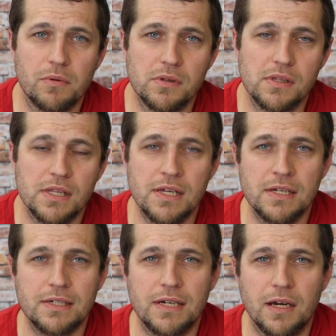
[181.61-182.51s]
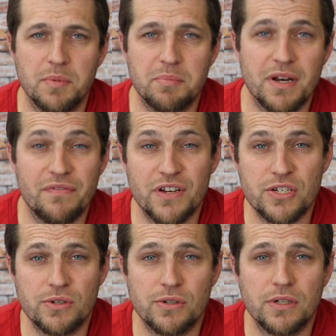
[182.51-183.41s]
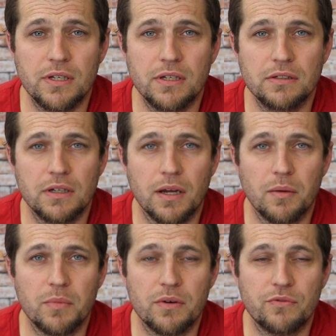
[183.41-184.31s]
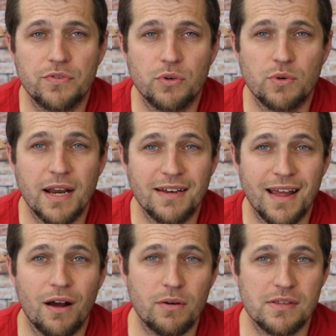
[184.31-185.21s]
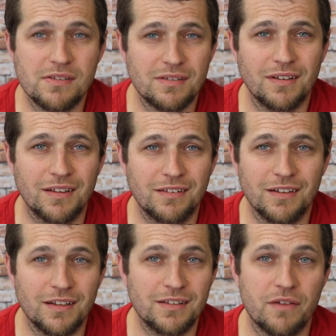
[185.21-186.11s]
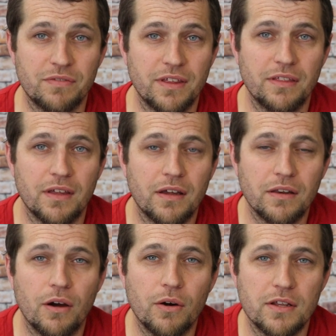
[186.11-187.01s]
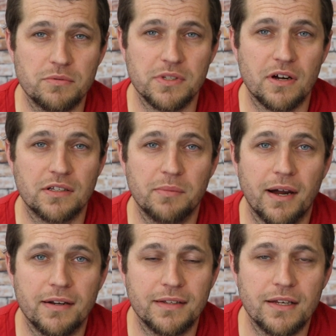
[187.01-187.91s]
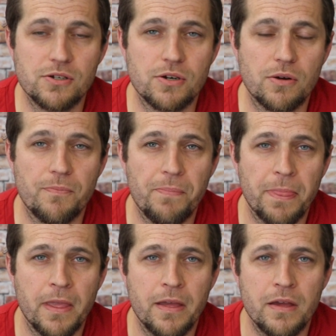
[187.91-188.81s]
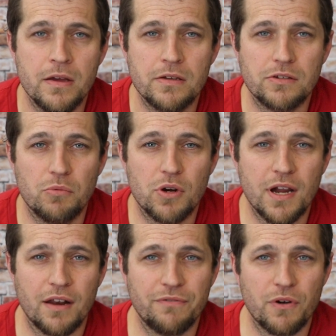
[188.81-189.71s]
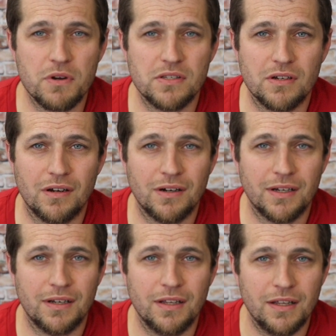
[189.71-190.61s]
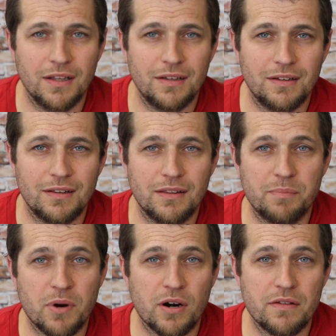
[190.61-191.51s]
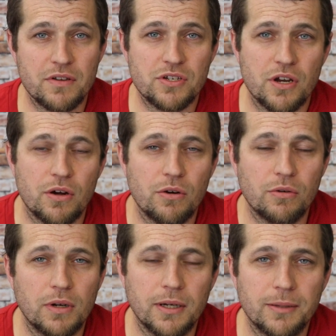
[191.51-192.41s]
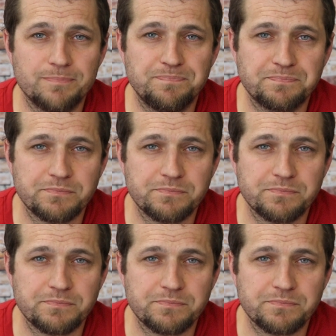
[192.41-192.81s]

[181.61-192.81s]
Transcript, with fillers: will uh, be beneficial um, but for right now, it's, it's definitely the unknown as we talked about in the intro. So we'll kind of focus on the part of the show, um,